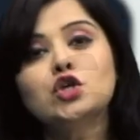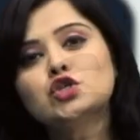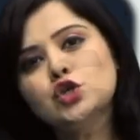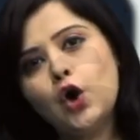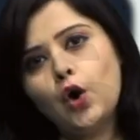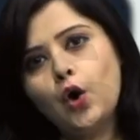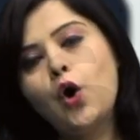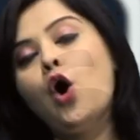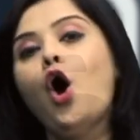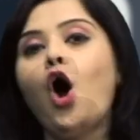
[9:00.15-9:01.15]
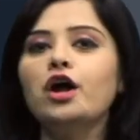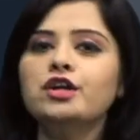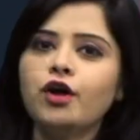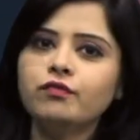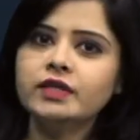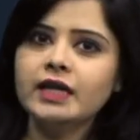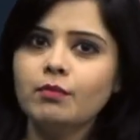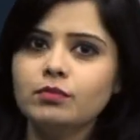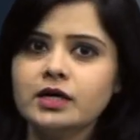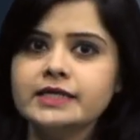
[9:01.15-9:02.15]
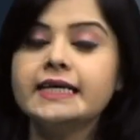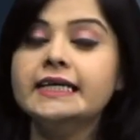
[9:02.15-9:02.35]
So, order of the numbers